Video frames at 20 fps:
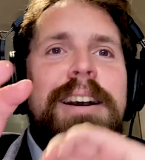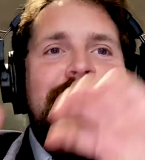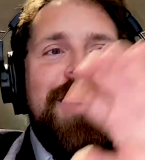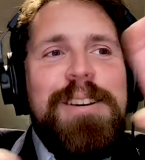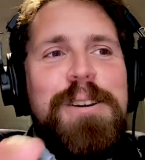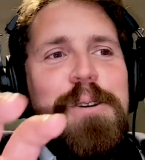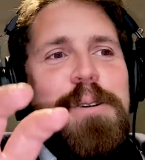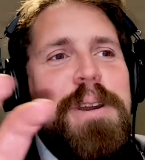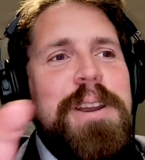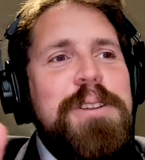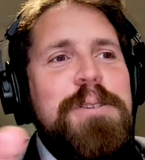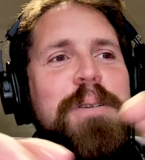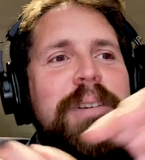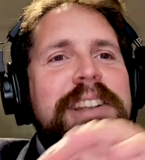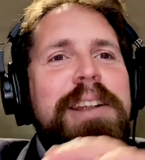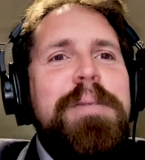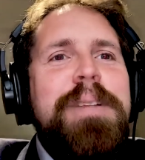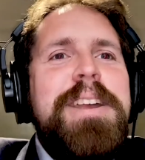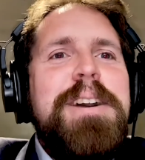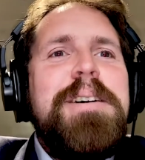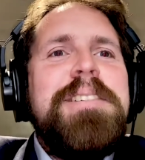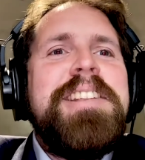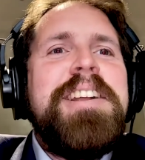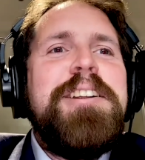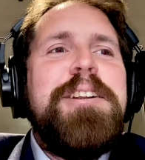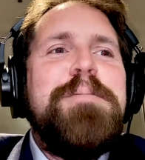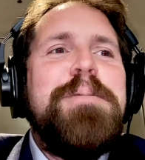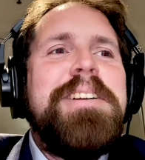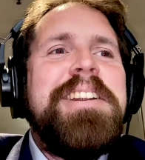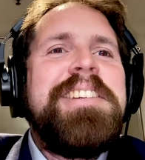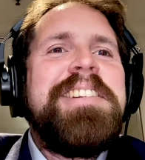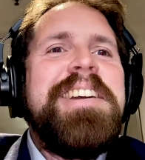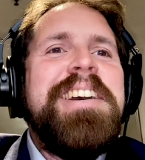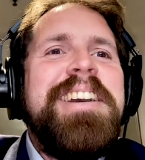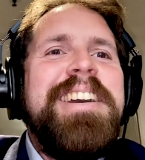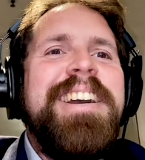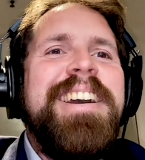or ignore something else they don't want to see.